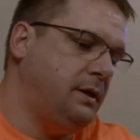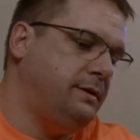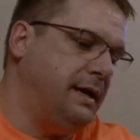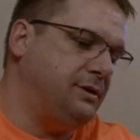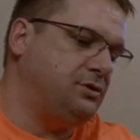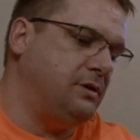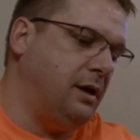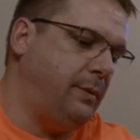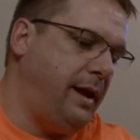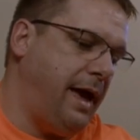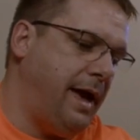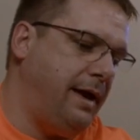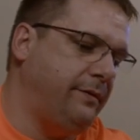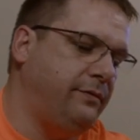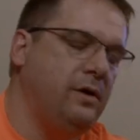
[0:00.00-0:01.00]
tester that we
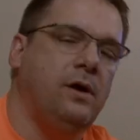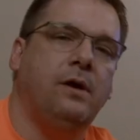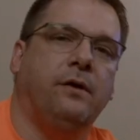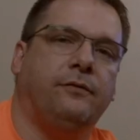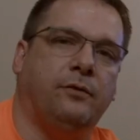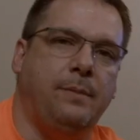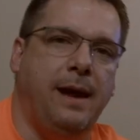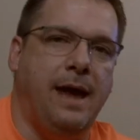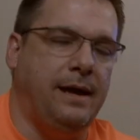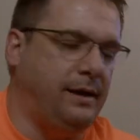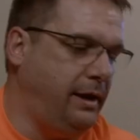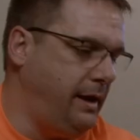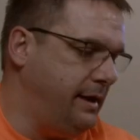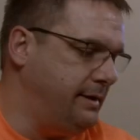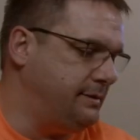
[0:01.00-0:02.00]
have from
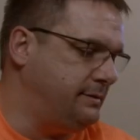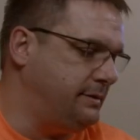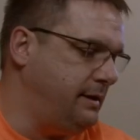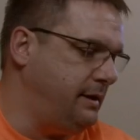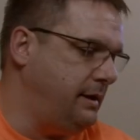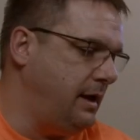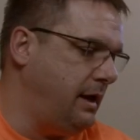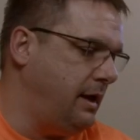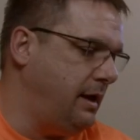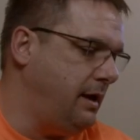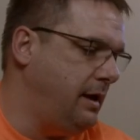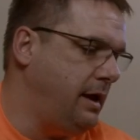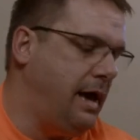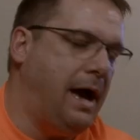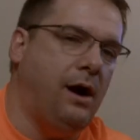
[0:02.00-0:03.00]
Hanna is the
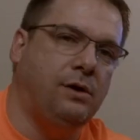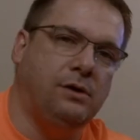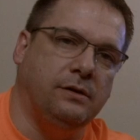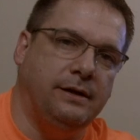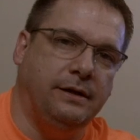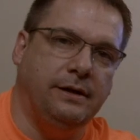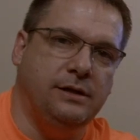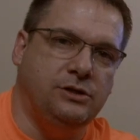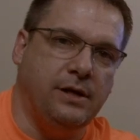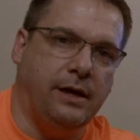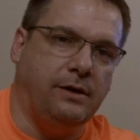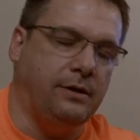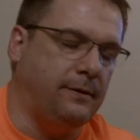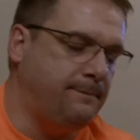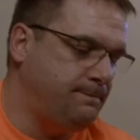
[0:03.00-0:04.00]
alkalinity
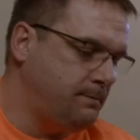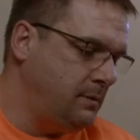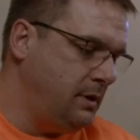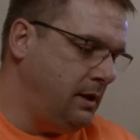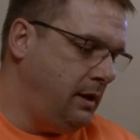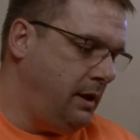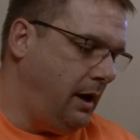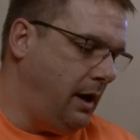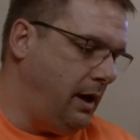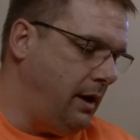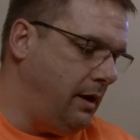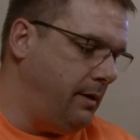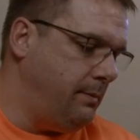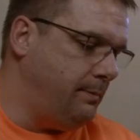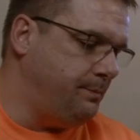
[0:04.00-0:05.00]
checker.
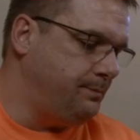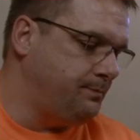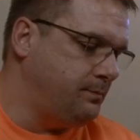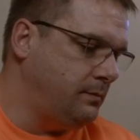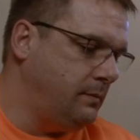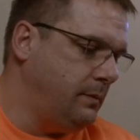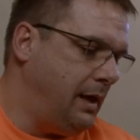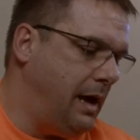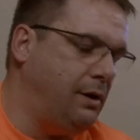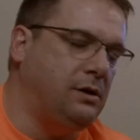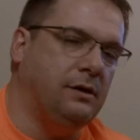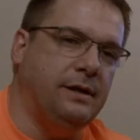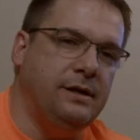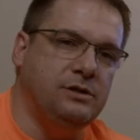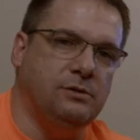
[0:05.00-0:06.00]

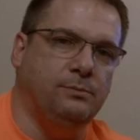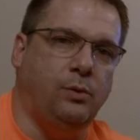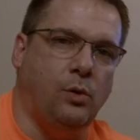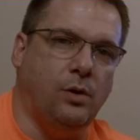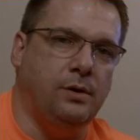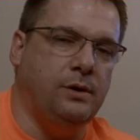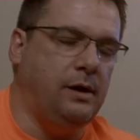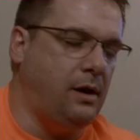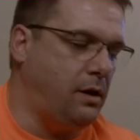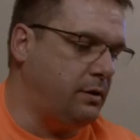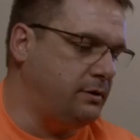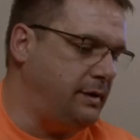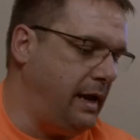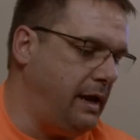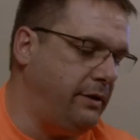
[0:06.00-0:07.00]
Alkalinity is important in our
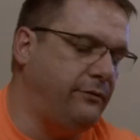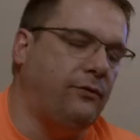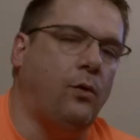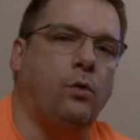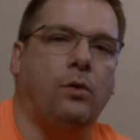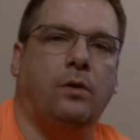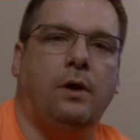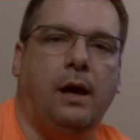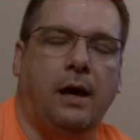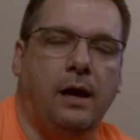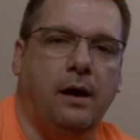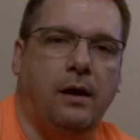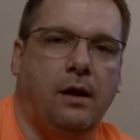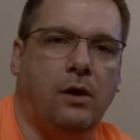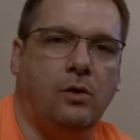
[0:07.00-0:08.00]
tank for
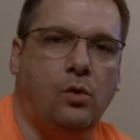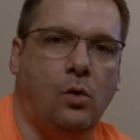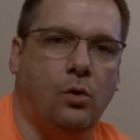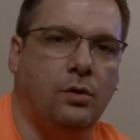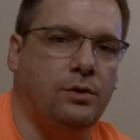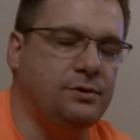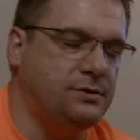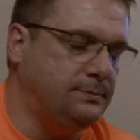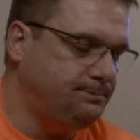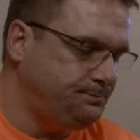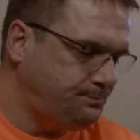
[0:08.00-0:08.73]
our corals.